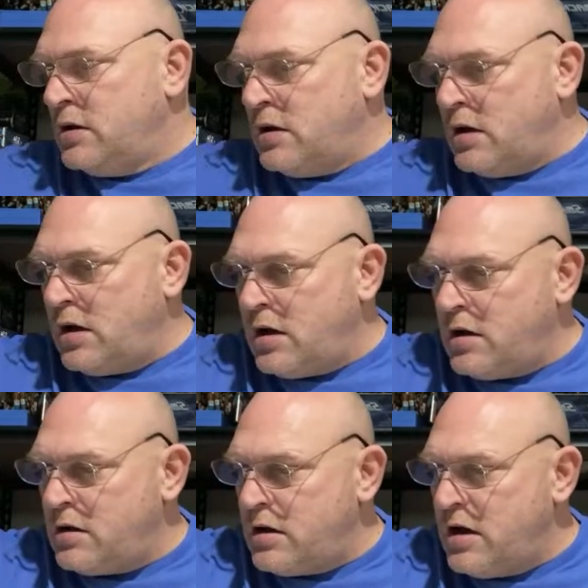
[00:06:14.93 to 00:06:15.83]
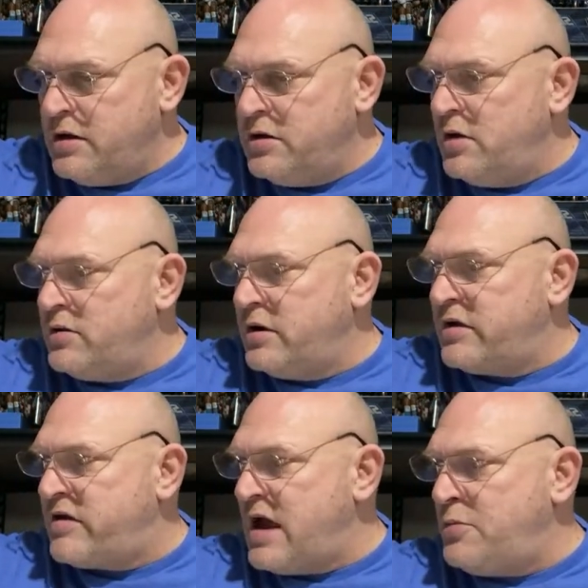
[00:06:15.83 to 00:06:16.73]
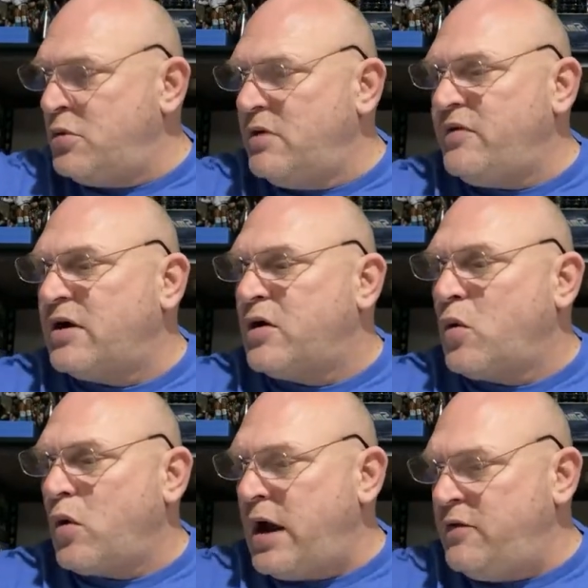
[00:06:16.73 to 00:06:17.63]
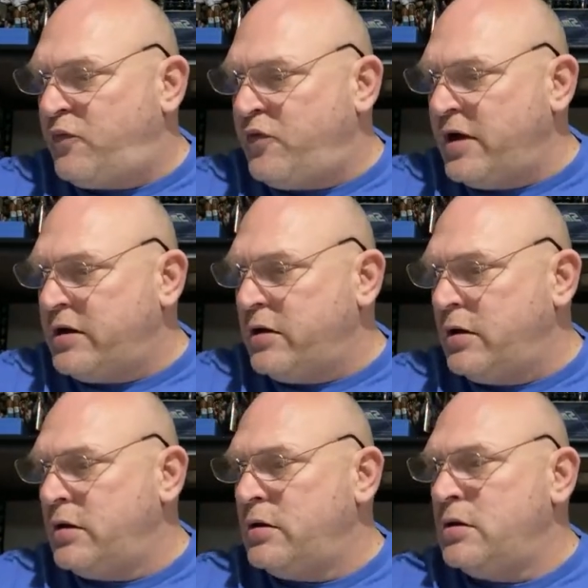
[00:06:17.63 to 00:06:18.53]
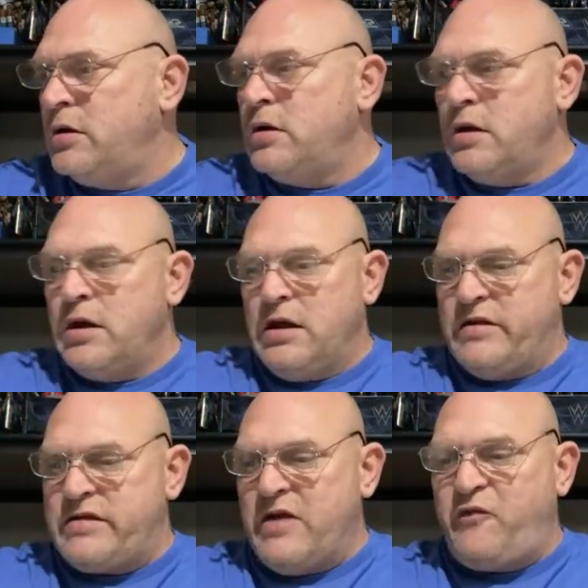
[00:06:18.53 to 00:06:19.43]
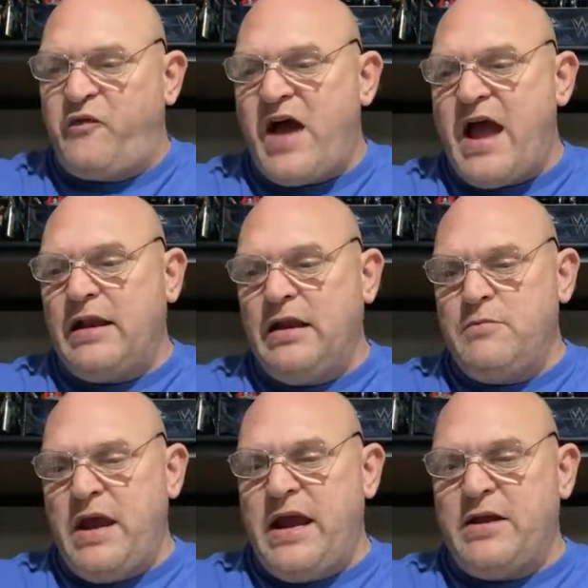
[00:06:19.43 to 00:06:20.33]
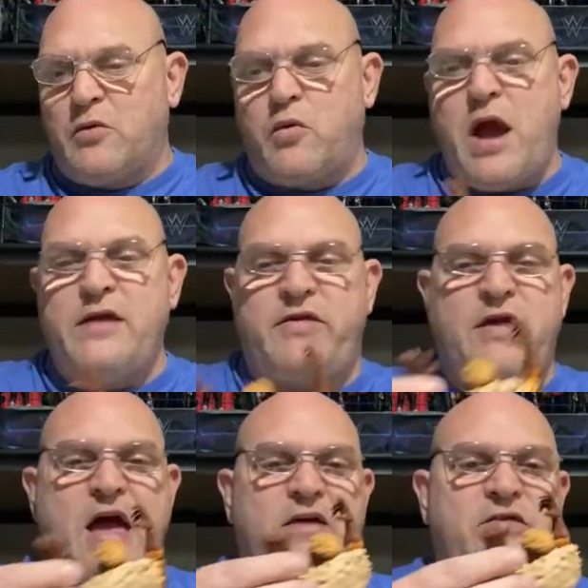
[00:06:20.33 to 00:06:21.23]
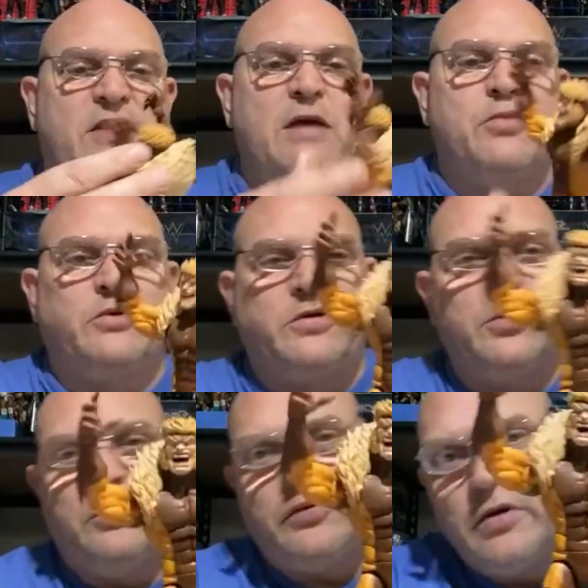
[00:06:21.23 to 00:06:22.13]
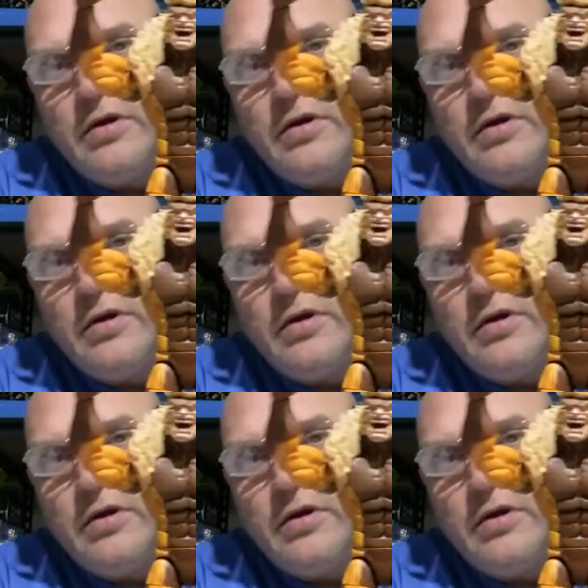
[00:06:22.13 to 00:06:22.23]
Another example of a great figure is they finally made a right-size Sabretooth.